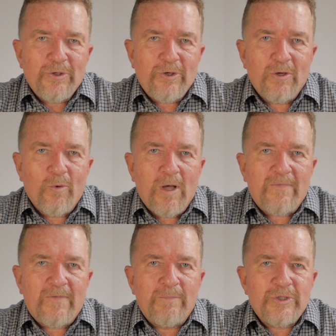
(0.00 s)
You don't
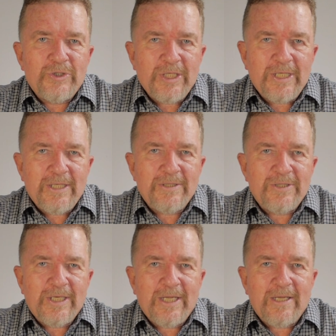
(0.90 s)
want the machine
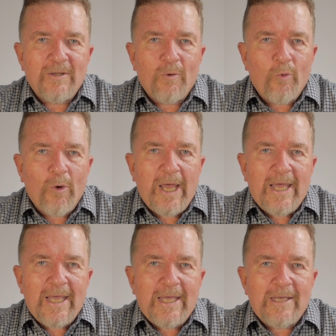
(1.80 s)
to get in the
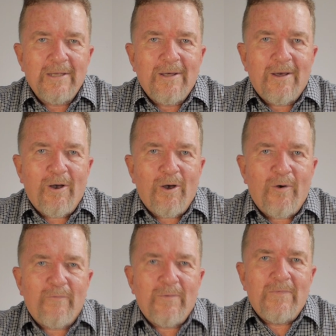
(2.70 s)
way
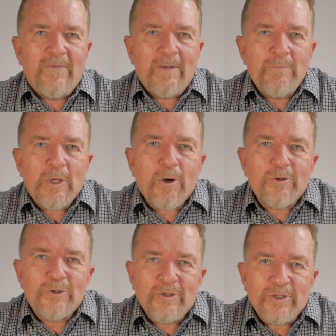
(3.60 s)
of the
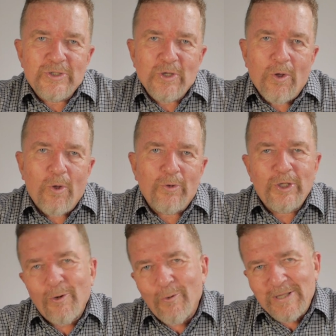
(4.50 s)
mirror to the soul.
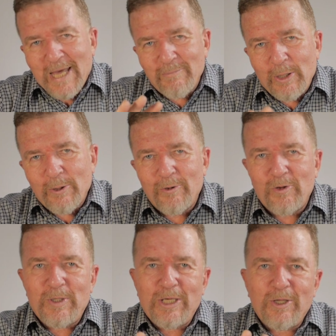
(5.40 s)
You don't want that mirror
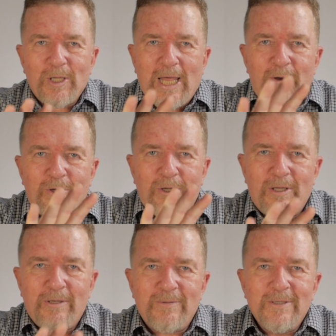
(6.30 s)
to be clouded
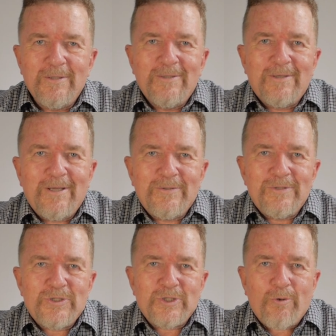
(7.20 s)
and, and
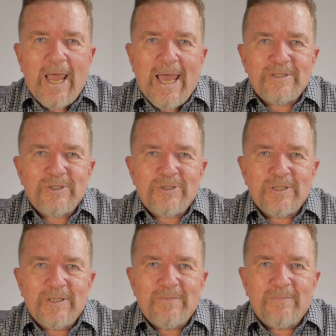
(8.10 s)
scratched
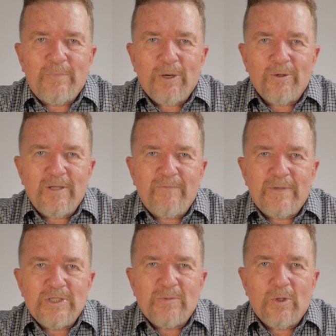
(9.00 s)
and barely
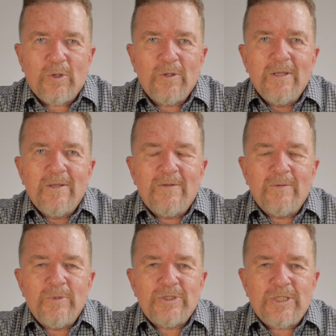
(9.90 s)
visible.
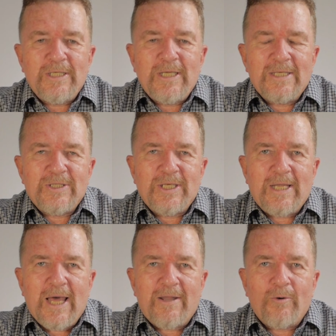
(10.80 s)
The machine has to
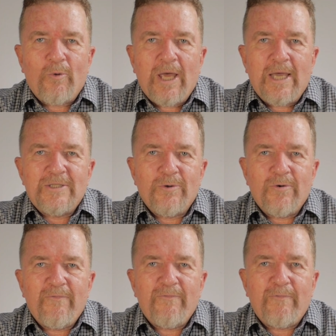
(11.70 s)
get out of the way.
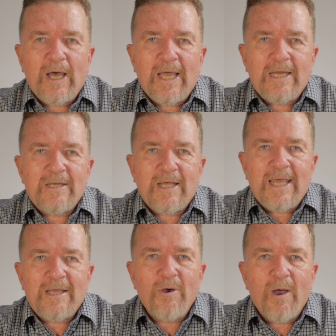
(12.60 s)
So find
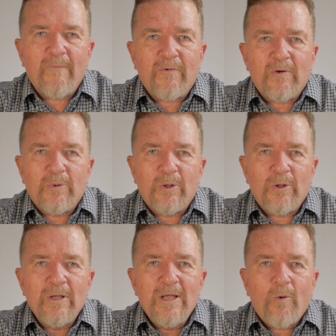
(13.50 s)
a
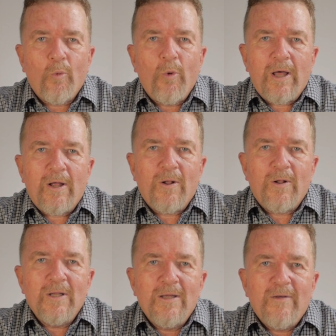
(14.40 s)
comfortable,
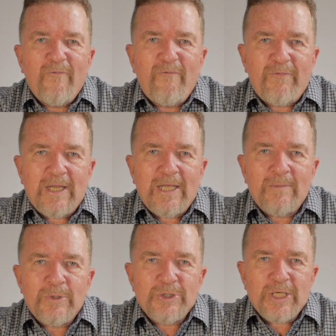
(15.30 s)
well
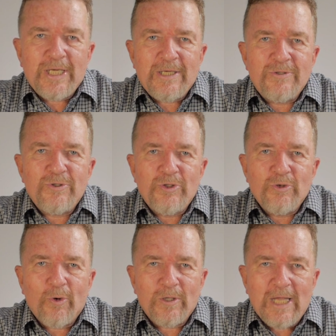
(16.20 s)
fitting machine to
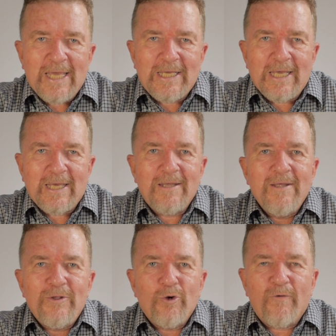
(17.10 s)
your liking,
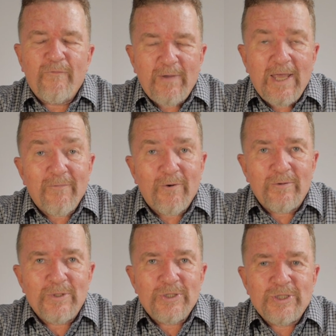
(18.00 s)
your
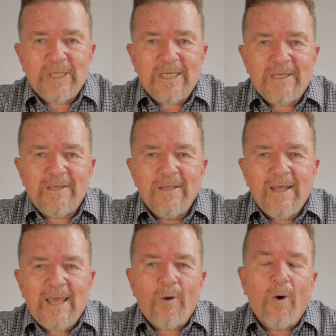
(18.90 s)
favorite machine,
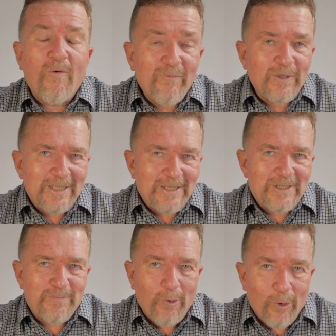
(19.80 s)
and hopefully
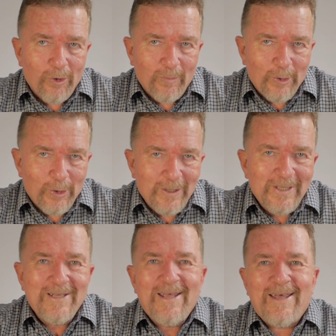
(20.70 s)
it's portable
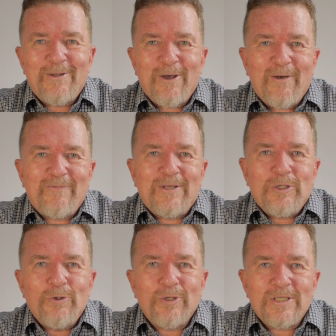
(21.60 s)
enough that
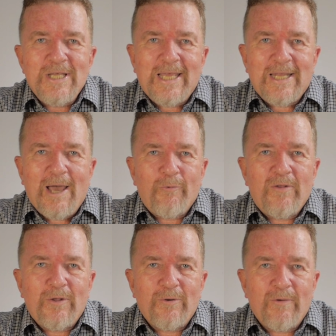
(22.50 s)
you can take it out
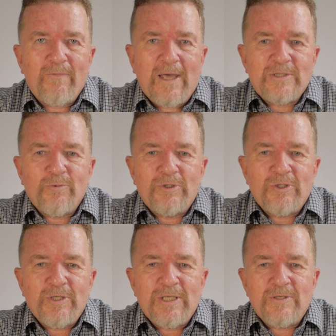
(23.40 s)
with you if that's what
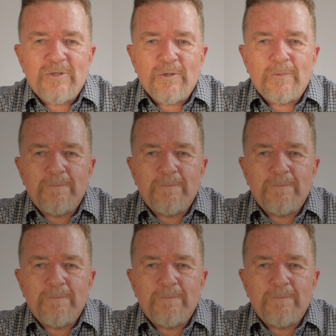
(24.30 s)
you need to do.